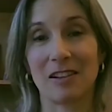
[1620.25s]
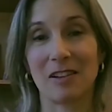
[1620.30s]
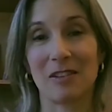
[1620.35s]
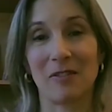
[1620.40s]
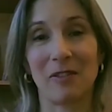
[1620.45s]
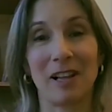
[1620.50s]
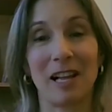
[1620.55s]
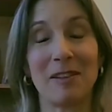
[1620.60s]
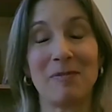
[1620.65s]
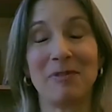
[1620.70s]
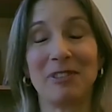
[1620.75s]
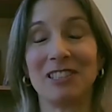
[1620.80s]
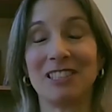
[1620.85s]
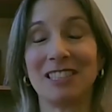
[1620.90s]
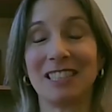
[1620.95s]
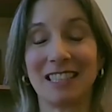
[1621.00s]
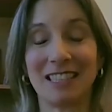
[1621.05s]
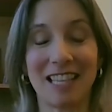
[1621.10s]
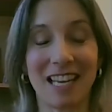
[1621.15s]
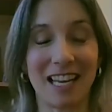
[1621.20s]
Well, I
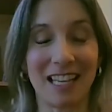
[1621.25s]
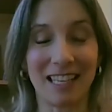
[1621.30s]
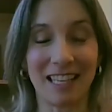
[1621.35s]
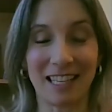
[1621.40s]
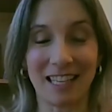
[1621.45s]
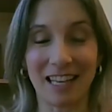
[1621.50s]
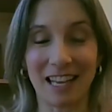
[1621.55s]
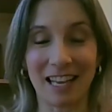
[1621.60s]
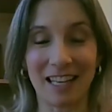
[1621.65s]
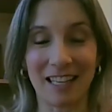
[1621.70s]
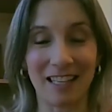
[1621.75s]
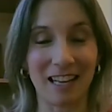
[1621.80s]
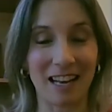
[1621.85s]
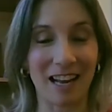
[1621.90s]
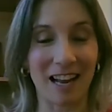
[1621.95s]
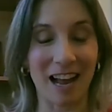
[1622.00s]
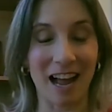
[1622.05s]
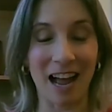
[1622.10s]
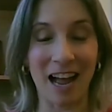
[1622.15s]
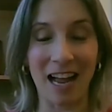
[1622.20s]
appreciate that. And
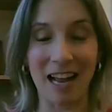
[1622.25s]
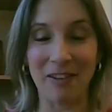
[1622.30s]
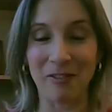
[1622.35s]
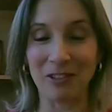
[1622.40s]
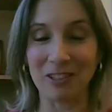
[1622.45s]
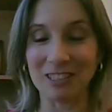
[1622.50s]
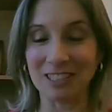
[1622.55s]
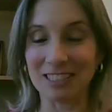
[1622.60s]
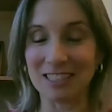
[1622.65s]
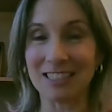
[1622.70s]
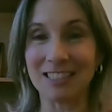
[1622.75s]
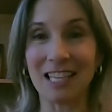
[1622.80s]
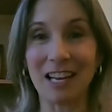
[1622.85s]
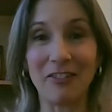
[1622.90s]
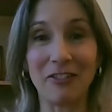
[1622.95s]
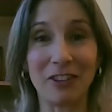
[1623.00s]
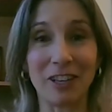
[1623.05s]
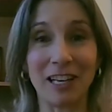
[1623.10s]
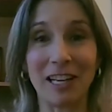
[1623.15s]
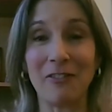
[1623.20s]
I will just say,
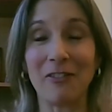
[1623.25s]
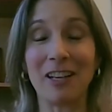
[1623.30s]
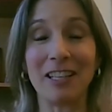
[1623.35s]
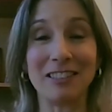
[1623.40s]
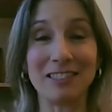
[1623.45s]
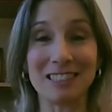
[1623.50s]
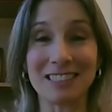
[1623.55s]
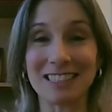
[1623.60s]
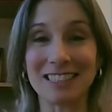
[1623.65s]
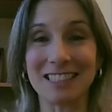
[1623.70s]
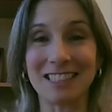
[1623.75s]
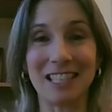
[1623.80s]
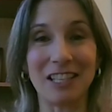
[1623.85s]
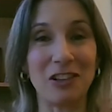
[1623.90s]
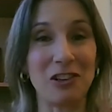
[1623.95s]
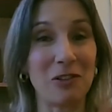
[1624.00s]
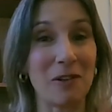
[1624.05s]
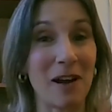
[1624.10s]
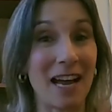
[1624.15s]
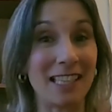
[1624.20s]
for anyone who's listening
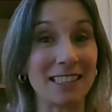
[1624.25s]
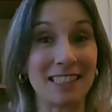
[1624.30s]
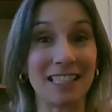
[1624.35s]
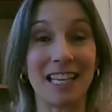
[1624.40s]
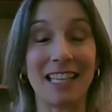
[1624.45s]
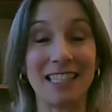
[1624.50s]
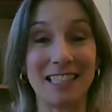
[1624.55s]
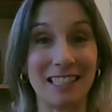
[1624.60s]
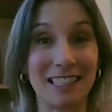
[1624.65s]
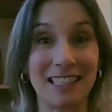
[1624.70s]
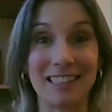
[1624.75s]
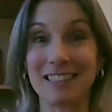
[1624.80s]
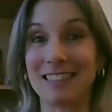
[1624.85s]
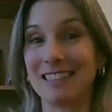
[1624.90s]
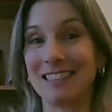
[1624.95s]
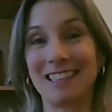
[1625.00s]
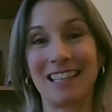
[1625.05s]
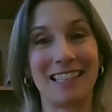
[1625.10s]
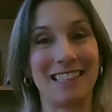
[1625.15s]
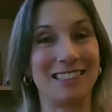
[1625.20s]
who has an idea
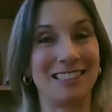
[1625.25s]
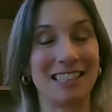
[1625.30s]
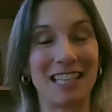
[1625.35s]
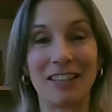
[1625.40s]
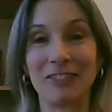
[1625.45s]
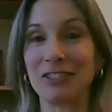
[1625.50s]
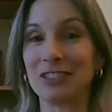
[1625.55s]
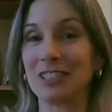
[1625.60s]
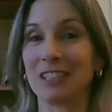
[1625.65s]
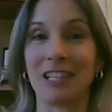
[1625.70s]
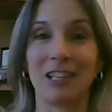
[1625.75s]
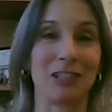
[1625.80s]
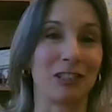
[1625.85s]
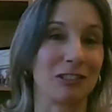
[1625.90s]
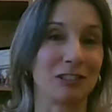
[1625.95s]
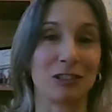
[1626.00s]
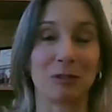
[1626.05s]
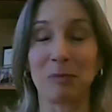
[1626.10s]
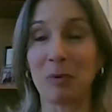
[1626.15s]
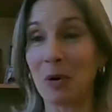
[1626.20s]
like Jeff's,
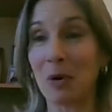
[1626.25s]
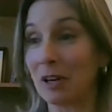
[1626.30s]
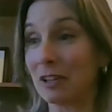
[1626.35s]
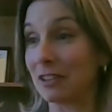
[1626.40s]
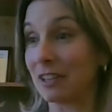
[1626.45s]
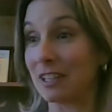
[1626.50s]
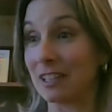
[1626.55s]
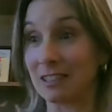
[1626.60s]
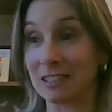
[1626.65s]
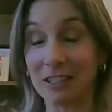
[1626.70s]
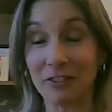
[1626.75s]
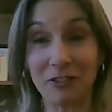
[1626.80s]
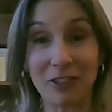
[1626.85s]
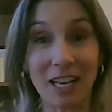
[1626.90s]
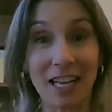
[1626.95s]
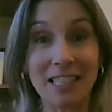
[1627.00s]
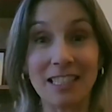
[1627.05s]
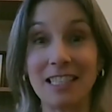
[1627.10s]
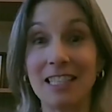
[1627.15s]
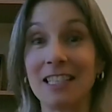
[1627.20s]
either support or a
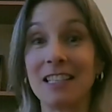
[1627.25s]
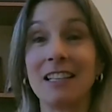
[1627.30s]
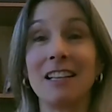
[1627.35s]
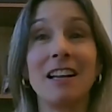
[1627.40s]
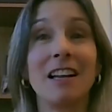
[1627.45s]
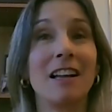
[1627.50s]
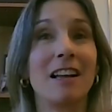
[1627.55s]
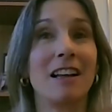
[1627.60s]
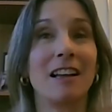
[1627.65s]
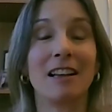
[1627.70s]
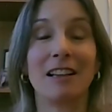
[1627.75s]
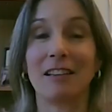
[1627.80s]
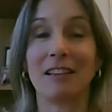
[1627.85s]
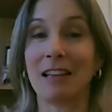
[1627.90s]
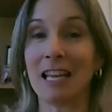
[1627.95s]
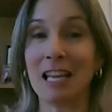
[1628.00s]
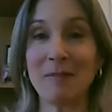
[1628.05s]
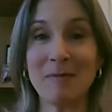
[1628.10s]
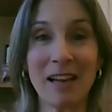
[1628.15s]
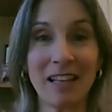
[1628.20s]
different idea,
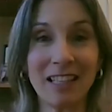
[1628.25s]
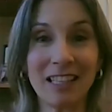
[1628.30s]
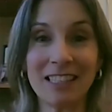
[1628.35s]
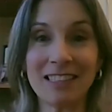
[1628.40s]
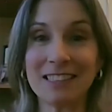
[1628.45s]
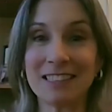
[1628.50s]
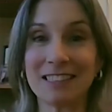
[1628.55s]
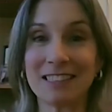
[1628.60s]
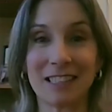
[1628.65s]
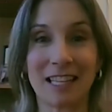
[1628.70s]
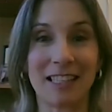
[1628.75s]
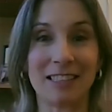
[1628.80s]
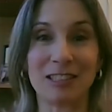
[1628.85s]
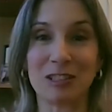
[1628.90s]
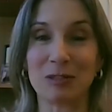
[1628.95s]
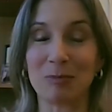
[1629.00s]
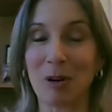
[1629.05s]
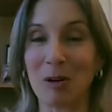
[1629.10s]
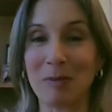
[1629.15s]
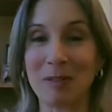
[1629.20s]
email us at
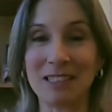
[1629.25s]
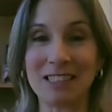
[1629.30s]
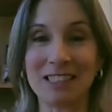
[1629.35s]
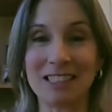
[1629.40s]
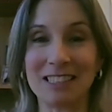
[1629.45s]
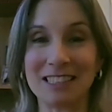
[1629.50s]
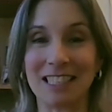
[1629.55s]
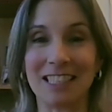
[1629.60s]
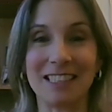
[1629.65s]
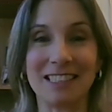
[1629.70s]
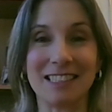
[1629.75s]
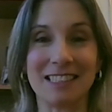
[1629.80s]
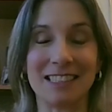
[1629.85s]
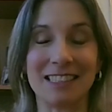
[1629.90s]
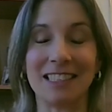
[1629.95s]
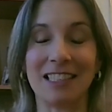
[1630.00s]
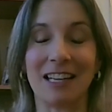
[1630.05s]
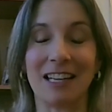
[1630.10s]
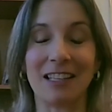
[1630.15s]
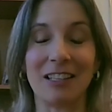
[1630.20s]

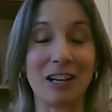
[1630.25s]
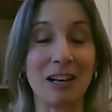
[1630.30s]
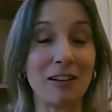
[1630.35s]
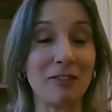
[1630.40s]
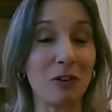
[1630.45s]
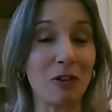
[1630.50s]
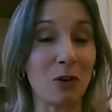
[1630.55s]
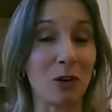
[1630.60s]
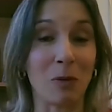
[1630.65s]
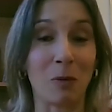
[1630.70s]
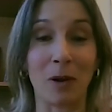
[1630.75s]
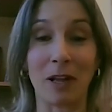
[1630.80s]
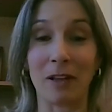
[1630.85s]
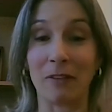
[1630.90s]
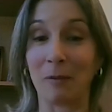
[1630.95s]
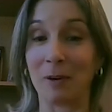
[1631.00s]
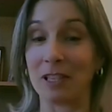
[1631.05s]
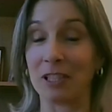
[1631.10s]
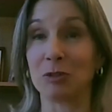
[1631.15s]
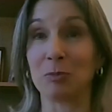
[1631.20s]
smallbusiness@sec.gov, or
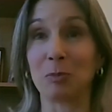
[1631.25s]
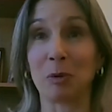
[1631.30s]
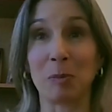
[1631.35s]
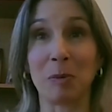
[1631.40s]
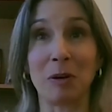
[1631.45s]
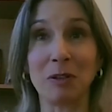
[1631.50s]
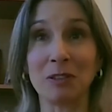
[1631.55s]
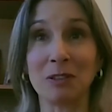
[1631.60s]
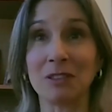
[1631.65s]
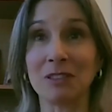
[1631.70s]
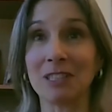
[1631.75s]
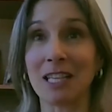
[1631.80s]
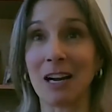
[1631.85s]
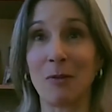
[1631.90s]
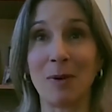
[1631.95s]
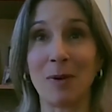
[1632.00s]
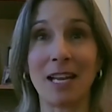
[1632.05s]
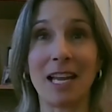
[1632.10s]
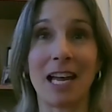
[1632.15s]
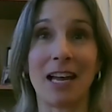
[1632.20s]
when there's proposals out,
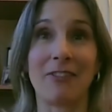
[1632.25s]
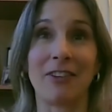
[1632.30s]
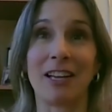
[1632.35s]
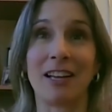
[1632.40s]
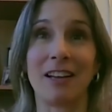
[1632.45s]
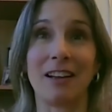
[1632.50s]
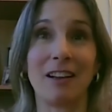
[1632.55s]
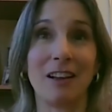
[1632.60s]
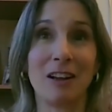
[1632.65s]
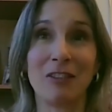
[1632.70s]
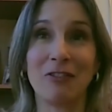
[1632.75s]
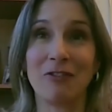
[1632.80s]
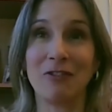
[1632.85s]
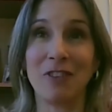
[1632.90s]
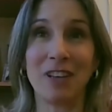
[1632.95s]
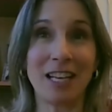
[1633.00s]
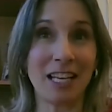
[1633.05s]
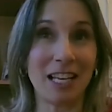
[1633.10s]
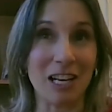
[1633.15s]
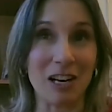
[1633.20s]
we have a
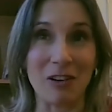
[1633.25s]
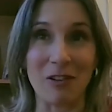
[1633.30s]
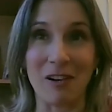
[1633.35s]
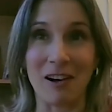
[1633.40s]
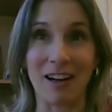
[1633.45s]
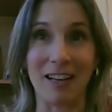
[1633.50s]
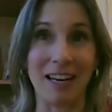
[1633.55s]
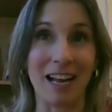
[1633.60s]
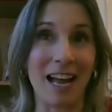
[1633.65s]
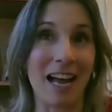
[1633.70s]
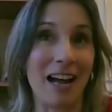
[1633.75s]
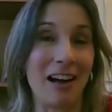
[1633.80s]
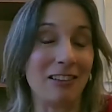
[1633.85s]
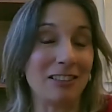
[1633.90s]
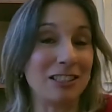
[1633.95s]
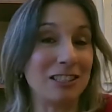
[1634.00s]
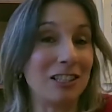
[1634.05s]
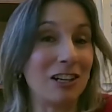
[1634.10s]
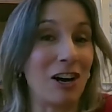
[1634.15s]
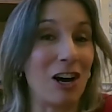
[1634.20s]
video on how
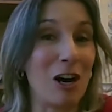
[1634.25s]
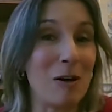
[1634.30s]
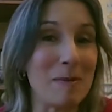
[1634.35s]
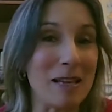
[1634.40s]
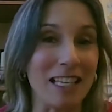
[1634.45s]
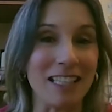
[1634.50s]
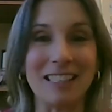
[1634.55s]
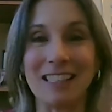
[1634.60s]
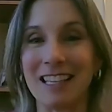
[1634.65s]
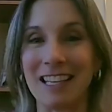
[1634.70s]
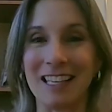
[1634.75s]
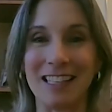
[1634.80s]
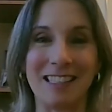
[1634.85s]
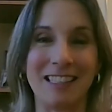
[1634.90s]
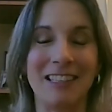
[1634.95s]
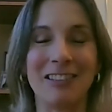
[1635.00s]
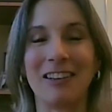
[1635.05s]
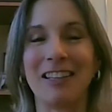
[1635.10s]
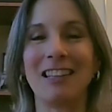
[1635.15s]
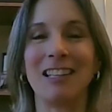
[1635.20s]
to comment.
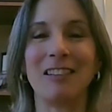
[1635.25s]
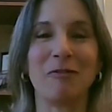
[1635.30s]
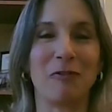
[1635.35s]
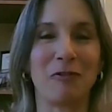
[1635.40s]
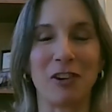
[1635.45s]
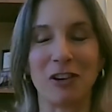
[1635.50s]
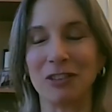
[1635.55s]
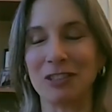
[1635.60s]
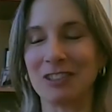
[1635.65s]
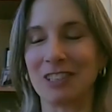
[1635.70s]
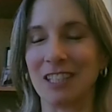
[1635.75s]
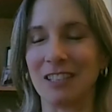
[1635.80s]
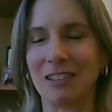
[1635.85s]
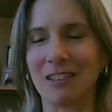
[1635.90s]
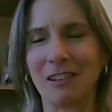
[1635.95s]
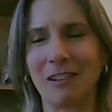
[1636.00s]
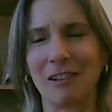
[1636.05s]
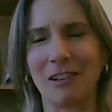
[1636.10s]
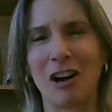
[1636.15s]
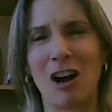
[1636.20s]
And, I think folks think,
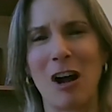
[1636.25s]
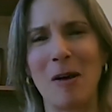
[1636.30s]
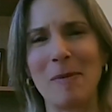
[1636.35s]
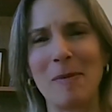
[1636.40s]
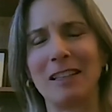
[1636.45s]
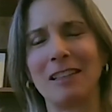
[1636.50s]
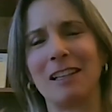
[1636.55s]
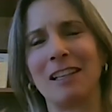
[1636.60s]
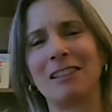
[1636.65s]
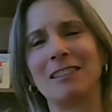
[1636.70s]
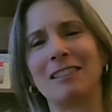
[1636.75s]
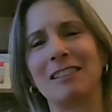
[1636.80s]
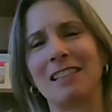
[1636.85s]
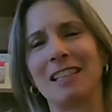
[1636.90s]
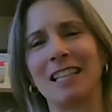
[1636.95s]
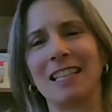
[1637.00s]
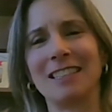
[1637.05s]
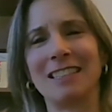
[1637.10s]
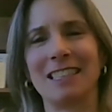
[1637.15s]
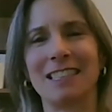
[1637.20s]
oh, a comment letter to
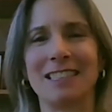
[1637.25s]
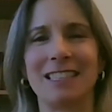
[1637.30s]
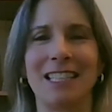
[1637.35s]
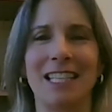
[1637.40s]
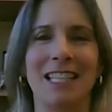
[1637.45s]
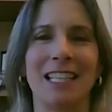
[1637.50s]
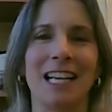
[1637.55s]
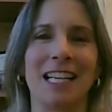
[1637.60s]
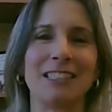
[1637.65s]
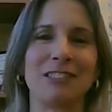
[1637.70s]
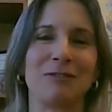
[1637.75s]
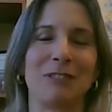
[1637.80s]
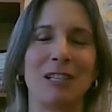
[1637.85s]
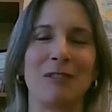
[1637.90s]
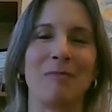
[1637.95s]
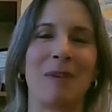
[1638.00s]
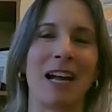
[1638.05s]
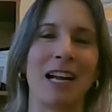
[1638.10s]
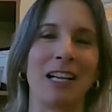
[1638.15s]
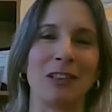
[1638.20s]
the SEC, that's
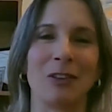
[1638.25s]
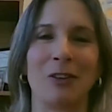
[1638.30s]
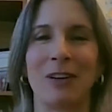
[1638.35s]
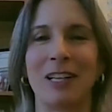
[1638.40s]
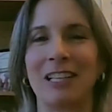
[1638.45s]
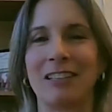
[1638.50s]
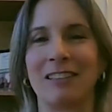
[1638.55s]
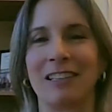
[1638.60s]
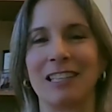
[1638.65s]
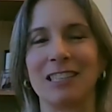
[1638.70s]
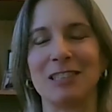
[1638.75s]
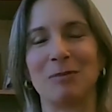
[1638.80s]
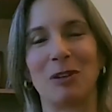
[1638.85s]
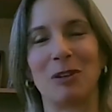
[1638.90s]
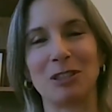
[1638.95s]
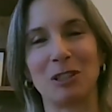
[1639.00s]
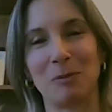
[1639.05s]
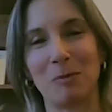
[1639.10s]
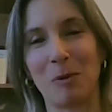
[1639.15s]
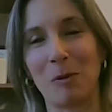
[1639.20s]
written by a lawyer and it's
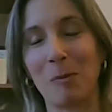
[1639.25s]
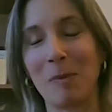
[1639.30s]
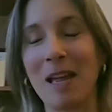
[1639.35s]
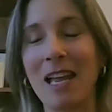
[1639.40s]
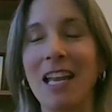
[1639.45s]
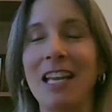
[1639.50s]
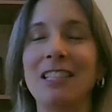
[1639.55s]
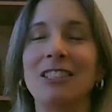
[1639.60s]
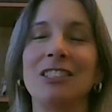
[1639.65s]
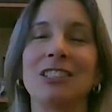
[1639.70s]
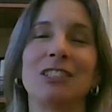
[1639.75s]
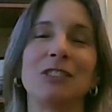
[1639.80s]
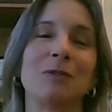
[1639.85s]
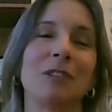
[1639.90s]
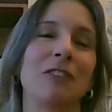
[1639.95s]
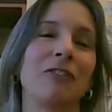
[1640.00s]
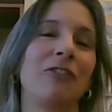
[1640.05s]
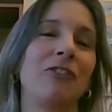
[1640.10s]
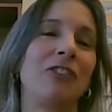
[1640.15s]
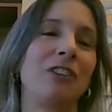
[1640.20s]
multiple pages
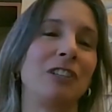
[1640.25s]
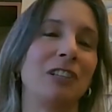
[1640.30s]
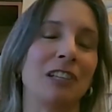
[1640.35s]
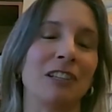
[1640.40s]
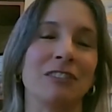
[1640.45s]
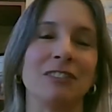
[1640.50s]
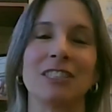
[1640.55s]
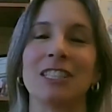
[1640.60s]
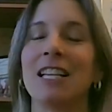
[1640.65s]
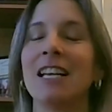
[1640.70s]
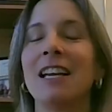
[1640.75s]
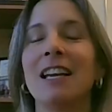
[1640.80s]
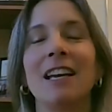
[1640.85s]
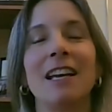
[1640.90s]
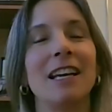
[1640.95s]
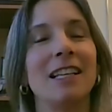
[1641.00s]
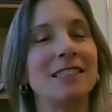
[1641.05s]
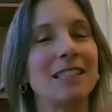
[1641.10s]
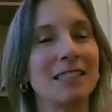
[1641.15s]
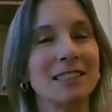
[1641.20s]
with footnotes.
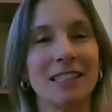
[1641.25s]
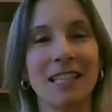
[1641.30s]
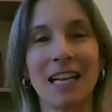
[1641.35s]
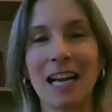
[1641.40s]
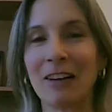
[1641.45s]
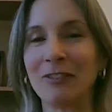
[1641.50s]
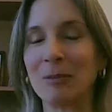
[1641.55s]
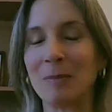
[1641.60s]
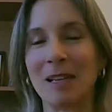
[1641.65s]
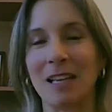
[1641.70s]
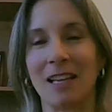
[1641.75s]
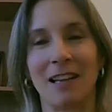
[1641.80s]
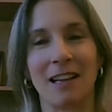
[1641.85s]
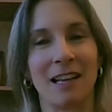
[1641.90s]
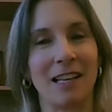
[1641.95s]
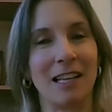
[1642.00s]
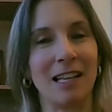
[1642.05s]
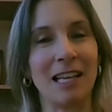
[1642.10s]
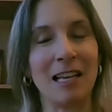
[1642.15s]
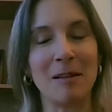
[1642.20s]
It doesn't have to be
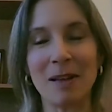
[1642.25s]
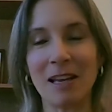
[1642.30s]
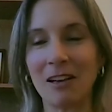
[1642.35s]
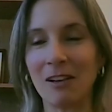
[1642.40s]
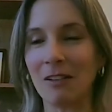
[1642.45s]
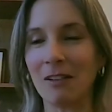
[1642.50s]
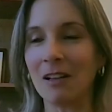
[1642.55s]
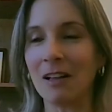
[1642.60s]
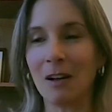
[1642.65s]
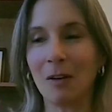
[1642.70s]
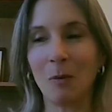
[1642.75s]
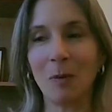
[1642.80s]
an email.